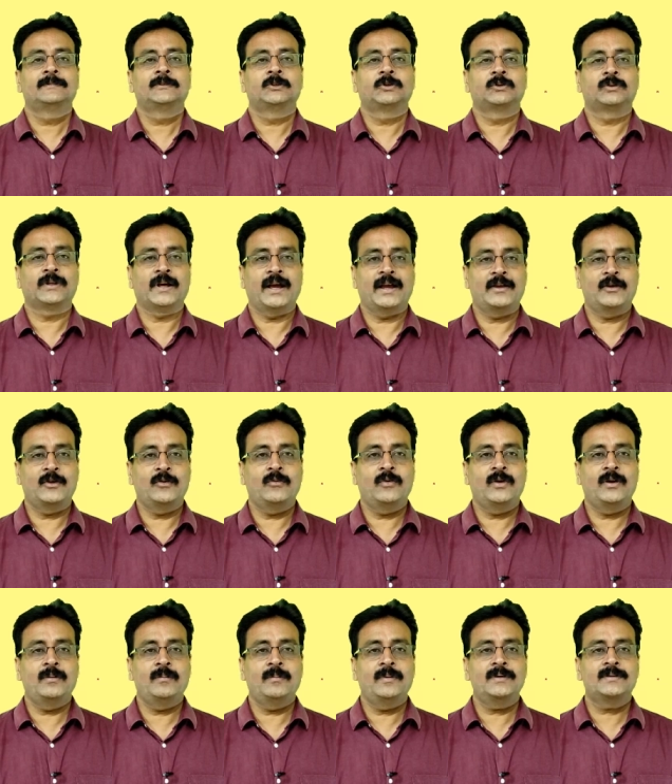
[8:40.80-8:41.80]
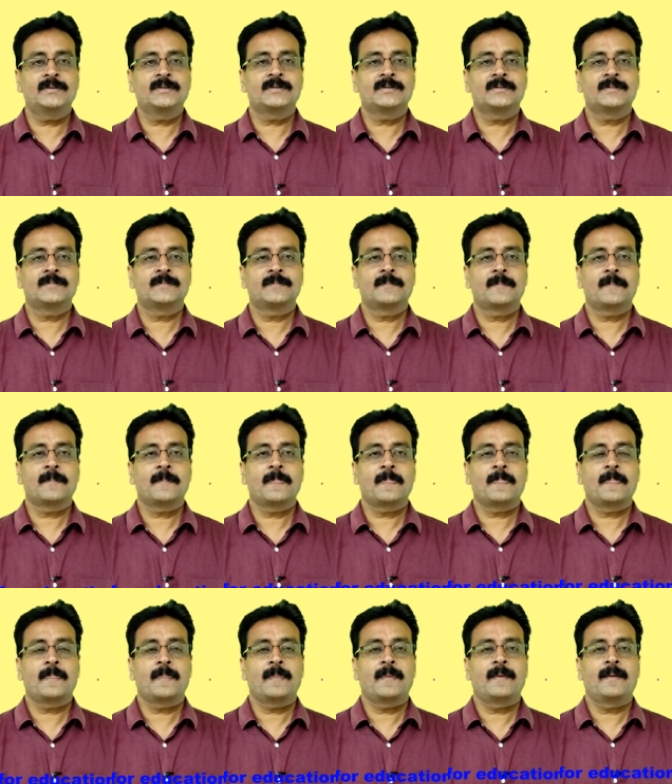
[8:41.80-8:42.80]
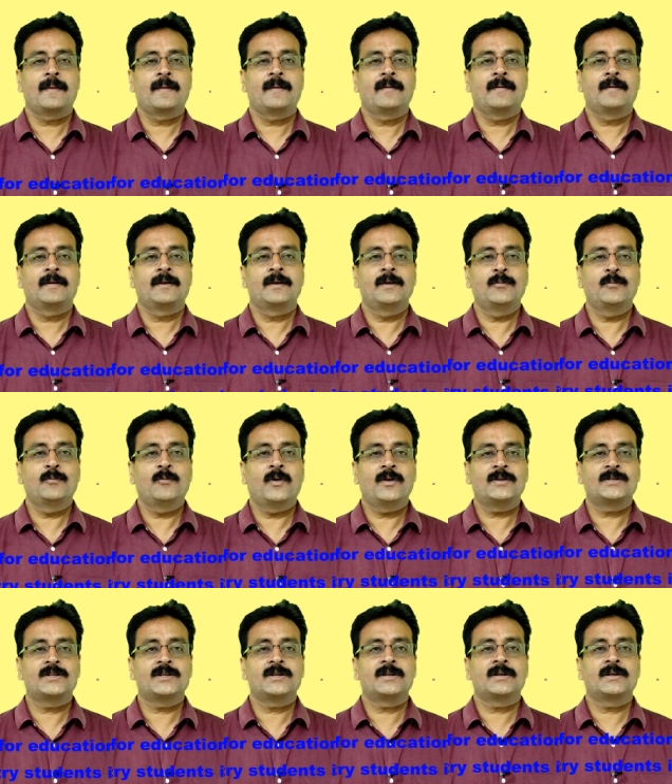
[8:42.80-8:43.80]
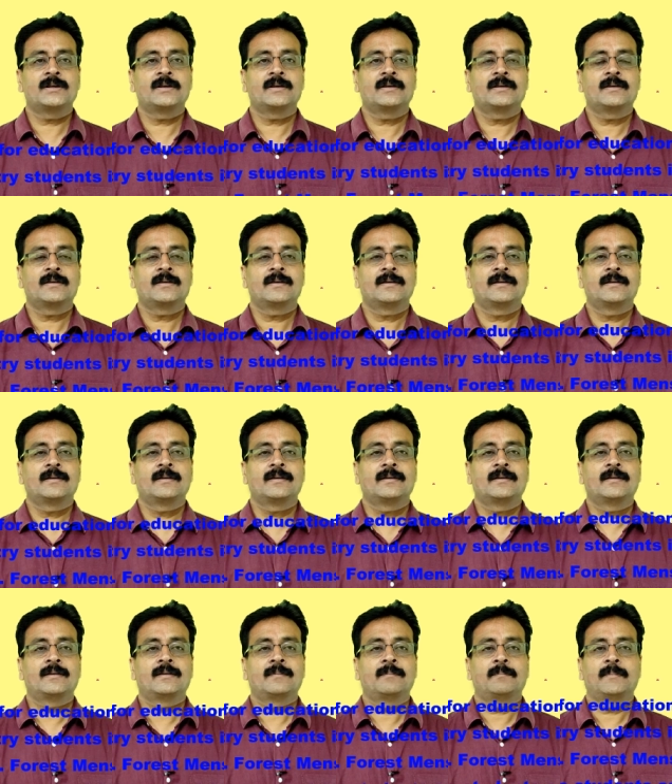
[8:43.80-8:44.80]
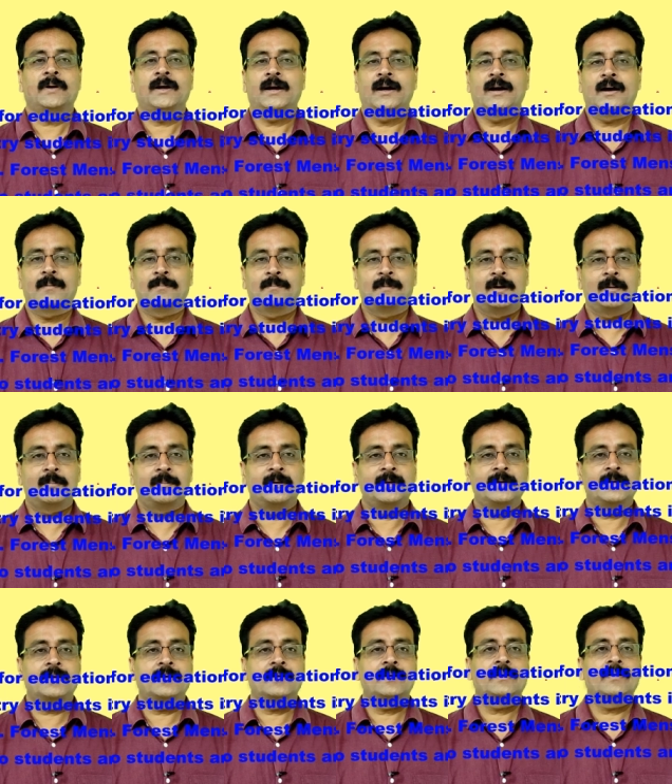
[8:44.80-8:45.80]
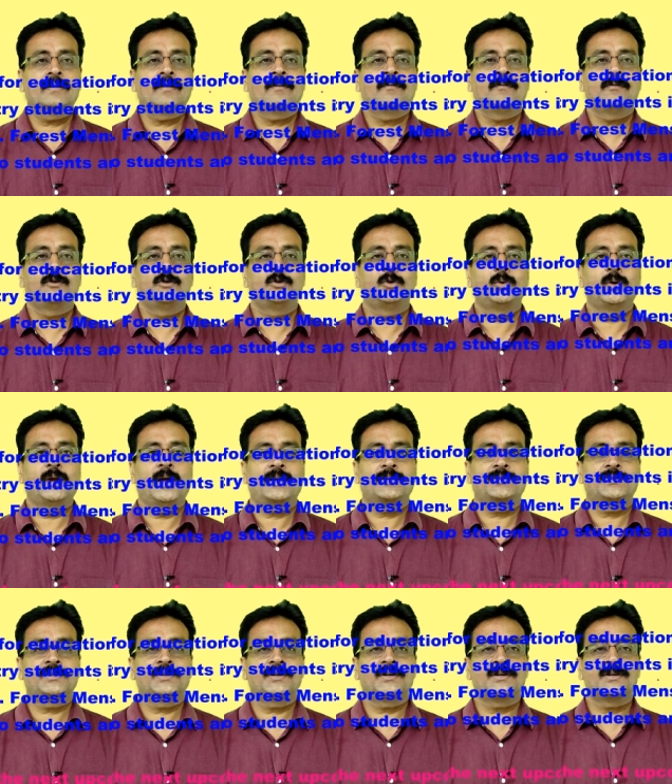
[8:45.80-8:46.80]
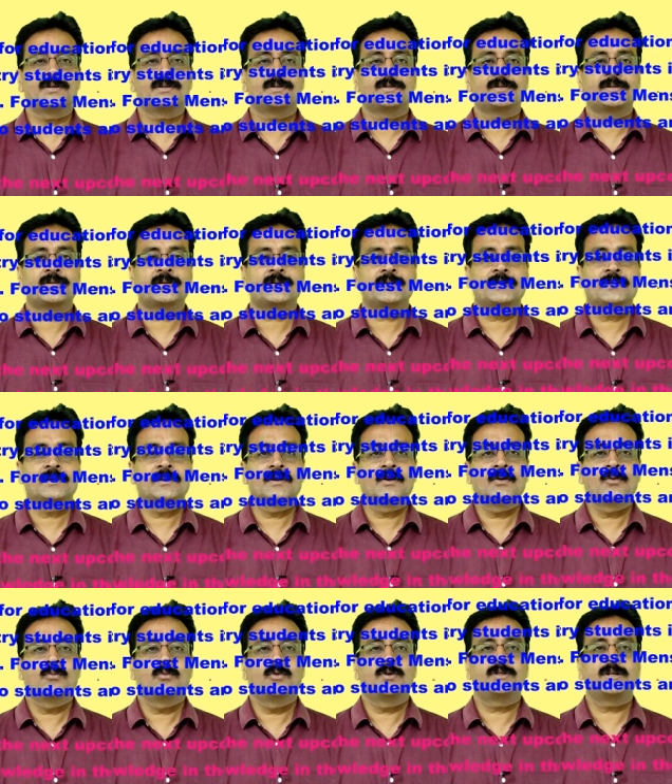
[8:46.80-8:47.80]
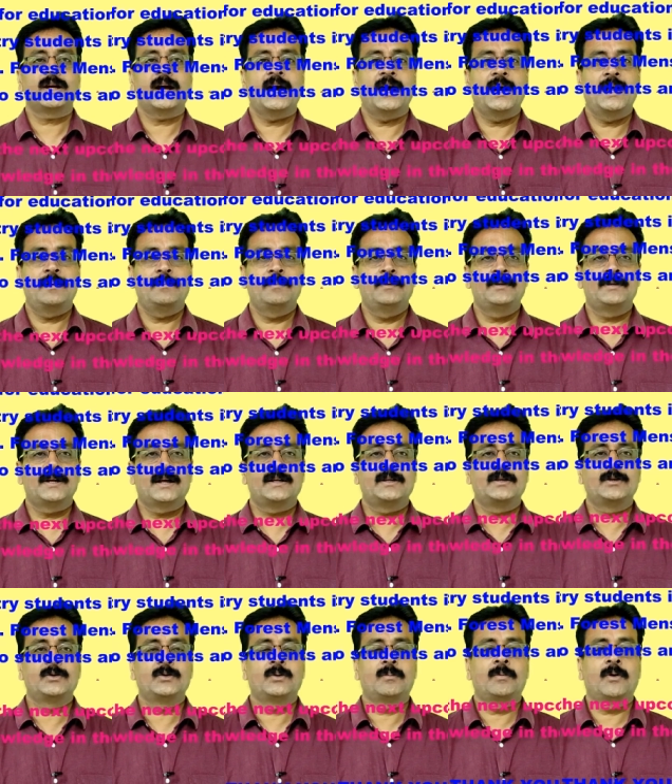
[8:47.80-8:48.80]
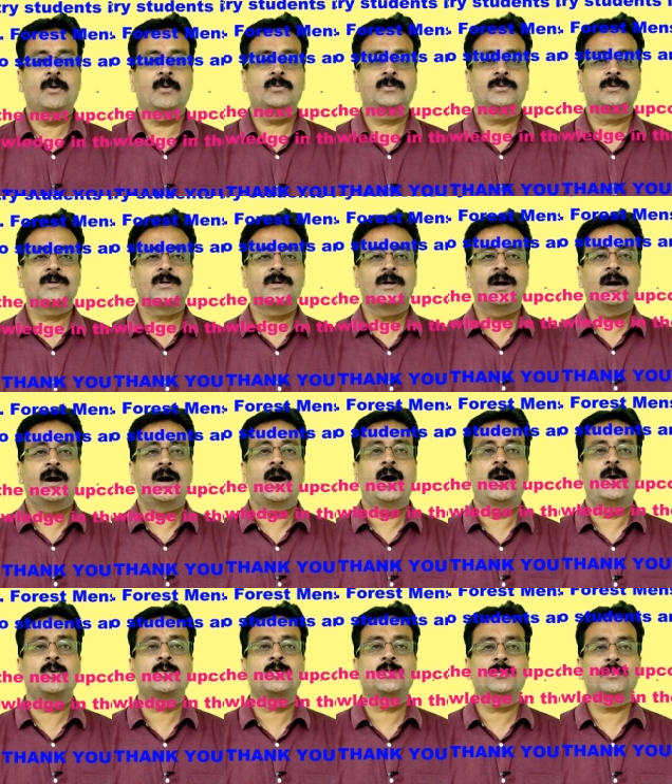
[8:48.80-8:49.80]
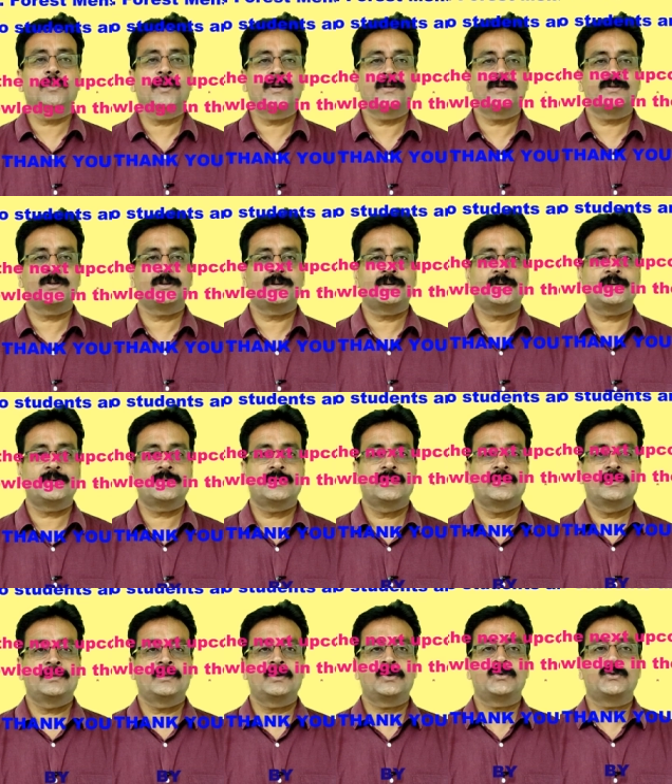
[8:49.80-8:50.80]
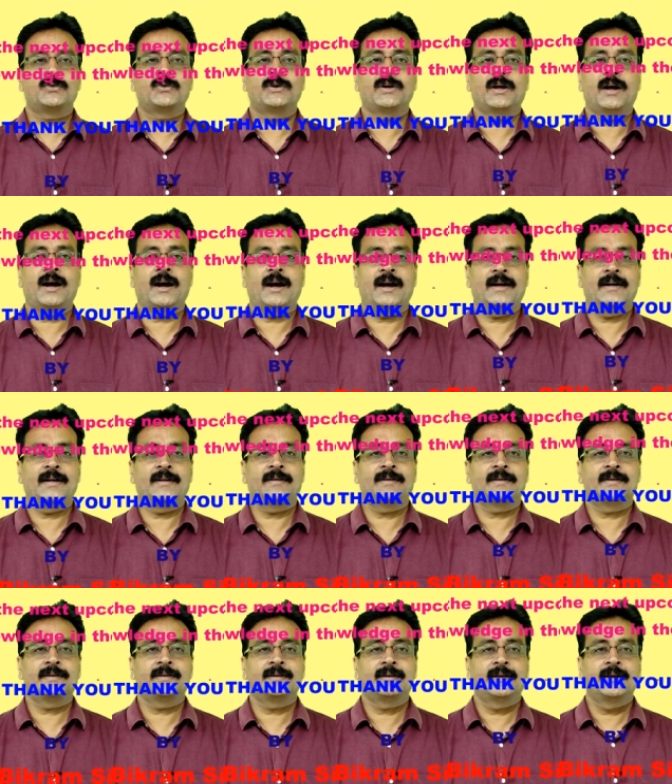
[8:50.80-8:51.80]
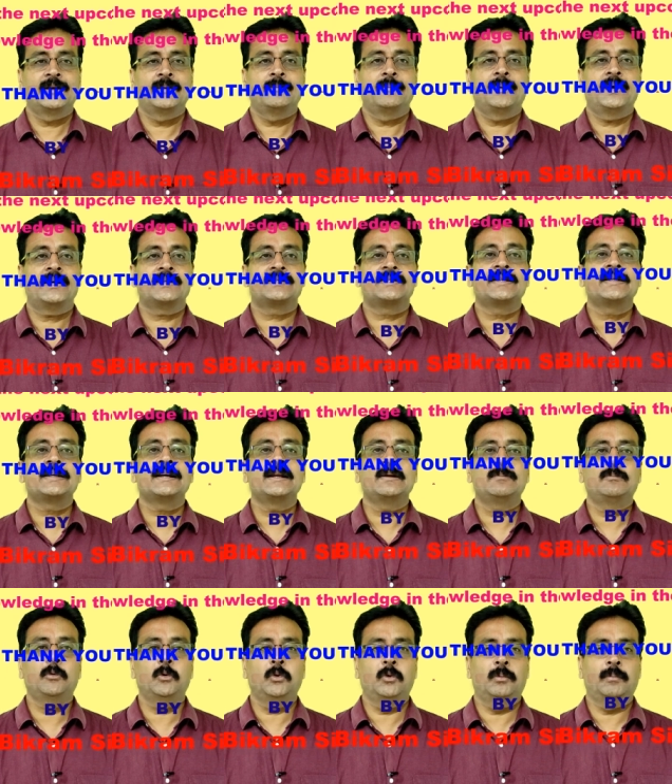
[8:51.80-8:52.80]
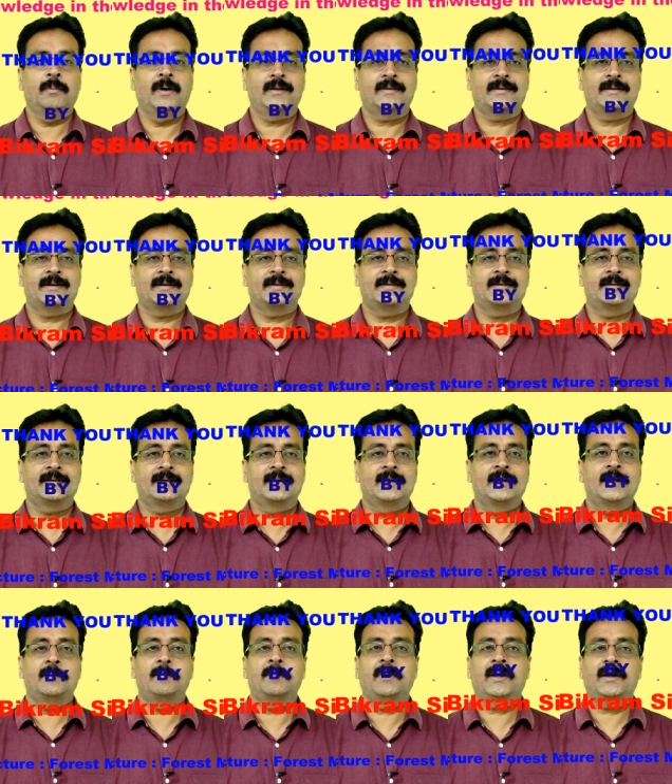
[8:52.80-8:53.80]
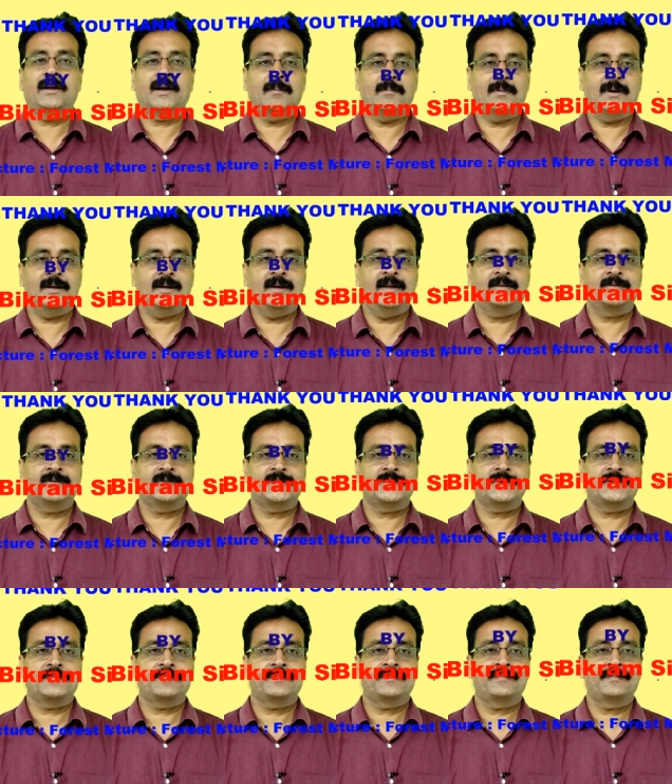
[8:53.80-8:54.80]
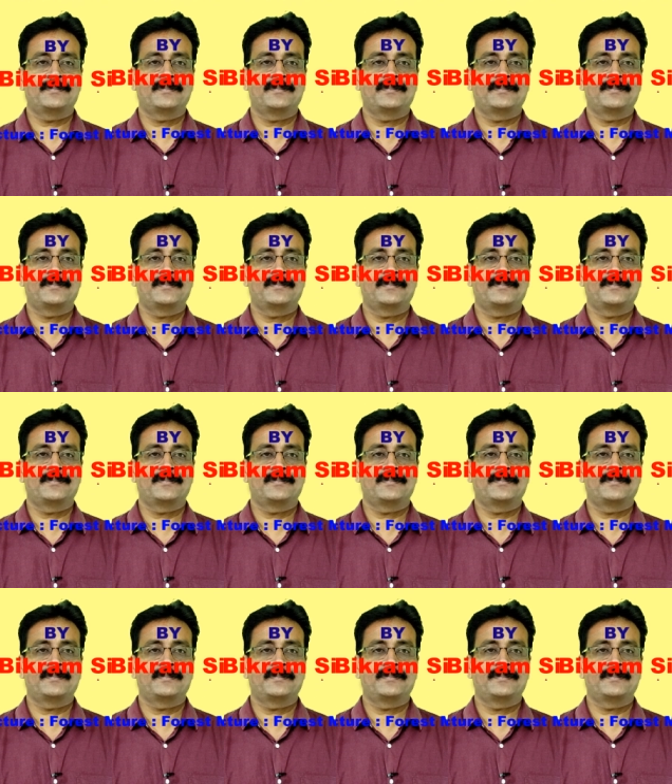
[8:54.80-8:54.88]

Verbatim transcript: So thank you very much. Keep watching my upcoming video lectures which I'll be telling you about how to measure the tree height by a single pole method in my coming lecture.